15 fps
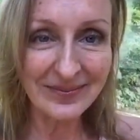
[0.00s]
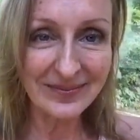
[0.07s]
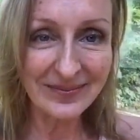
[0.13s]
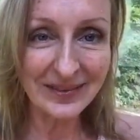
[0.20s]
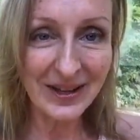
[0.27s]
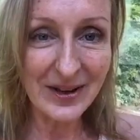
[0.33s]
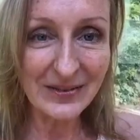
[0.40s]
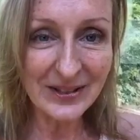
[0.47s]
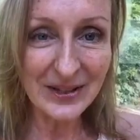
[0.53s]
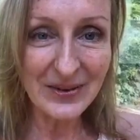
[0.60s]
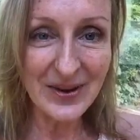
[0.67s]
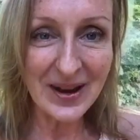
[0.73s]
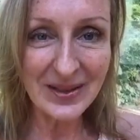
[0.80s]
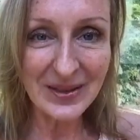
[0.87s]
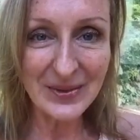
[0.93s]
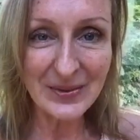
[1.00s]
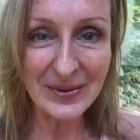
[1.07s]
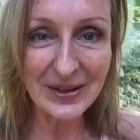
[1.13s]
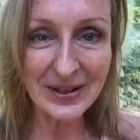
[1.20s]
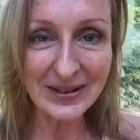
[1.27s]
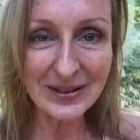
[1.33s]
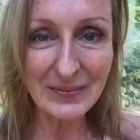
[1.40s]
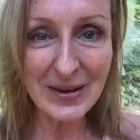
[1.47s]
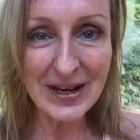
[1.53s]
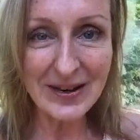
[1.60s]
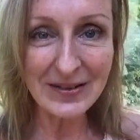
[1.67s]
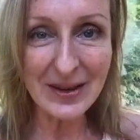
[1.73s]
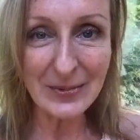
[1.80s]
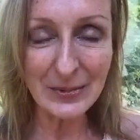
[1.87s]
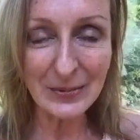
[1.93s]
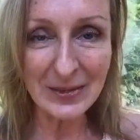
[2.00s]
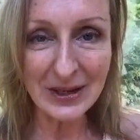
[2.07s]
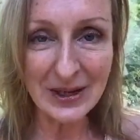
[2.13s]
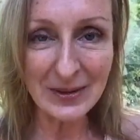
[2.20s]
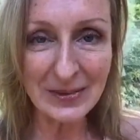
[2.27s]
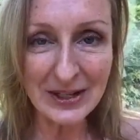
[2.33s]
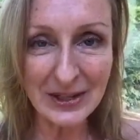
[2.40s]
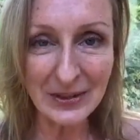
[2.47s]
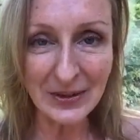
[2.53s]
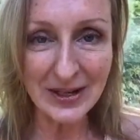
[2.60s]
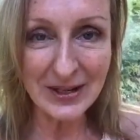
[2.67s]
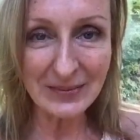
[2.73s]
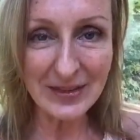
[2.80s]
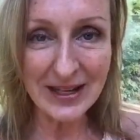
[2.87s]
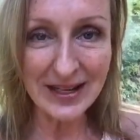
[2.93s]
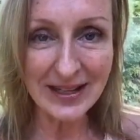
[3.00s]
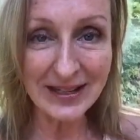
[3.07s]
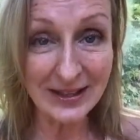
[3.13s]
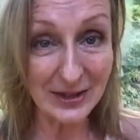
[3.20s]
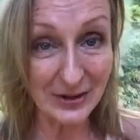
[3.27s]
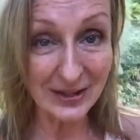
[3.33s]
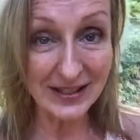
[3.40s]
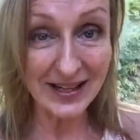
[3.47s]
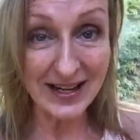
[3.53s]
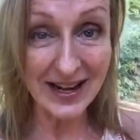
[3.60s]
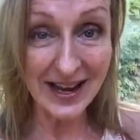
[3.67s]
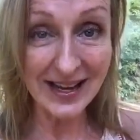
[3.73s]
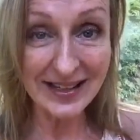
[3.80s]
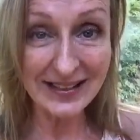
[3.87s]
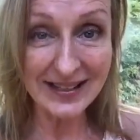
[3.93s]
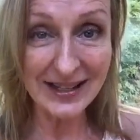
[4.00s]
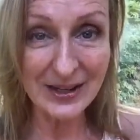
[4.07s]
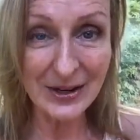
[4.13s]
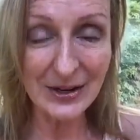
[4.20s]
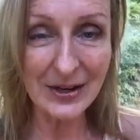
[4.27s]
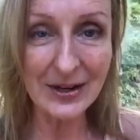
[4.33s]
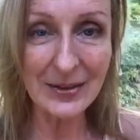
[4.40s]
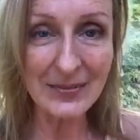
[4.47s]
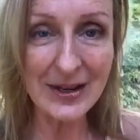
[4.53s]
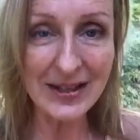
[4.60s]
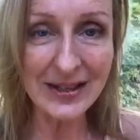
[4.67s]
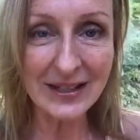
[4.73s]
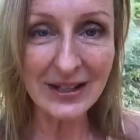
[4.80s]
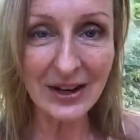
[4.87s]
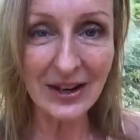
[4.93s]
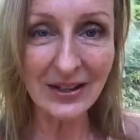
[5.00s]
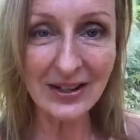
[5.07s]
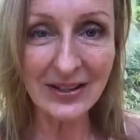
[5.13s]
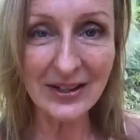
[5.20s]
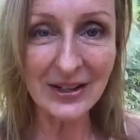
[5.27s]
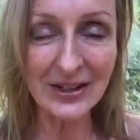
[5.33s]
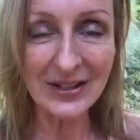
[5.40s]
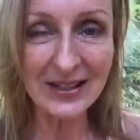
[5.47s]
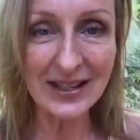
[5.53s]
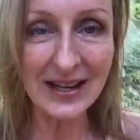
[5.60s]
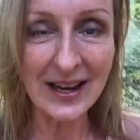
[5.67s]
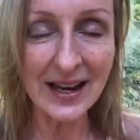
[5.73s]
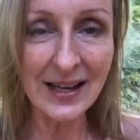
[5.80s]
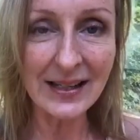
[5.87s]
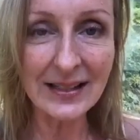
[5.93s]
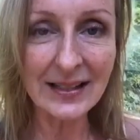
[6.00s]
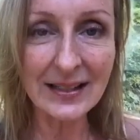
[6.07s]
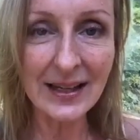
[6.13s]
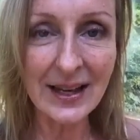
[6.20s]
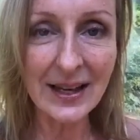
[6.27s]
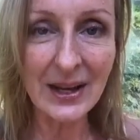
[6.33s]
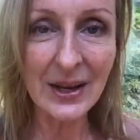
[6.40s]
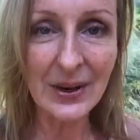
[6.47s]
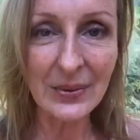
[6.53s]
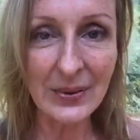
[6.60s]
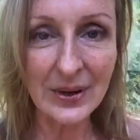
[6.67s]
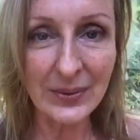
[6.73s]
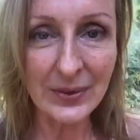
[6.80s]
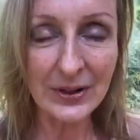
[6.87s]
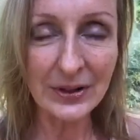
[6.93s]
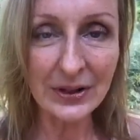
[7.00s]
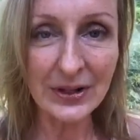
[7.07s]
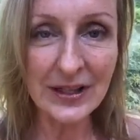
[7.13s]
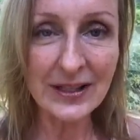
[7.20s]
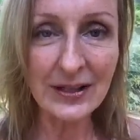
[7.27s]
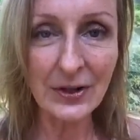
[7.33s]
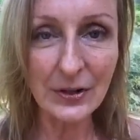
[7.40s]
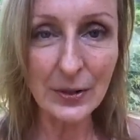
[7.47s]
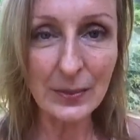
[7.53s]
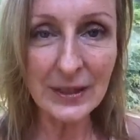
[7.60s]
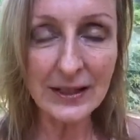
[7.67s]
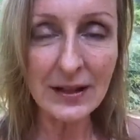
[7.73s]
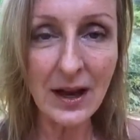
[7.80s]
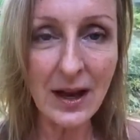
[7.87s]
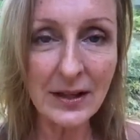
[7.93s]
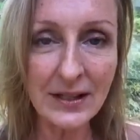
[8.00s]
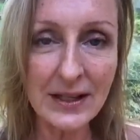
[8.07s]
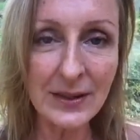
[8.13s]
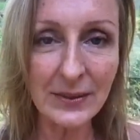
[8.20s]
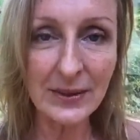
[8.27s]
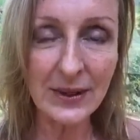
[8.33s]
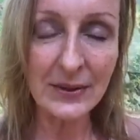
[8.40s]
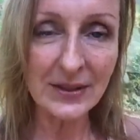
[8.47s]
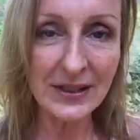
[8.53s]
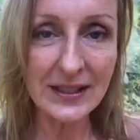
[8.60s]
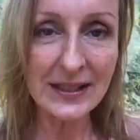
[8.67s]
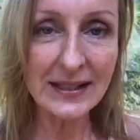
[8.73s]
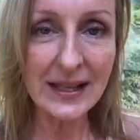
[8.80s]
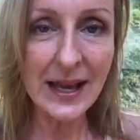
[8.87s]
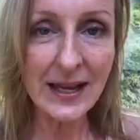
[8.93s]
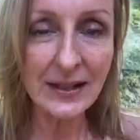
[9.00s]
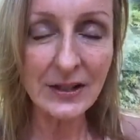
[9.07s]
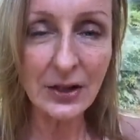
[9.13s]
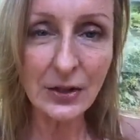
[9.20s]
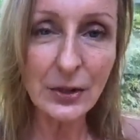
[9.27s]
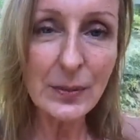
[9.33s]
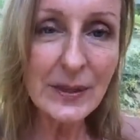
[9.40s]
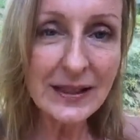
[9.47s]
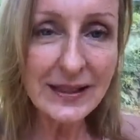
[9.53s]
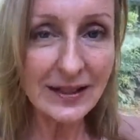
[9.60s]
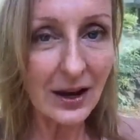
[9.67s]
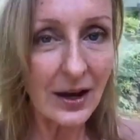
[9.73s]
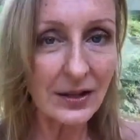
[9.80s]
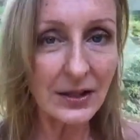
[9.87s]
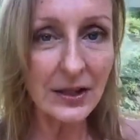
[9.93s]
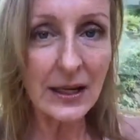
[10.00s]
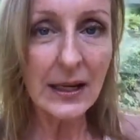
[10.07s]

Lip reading: loves around the world. Many of them are going to be joining me Thursday night. I know you're going to be at the talk on Thursday night where we're learning Tantra Massage. And as I was just saying, Tantra Massage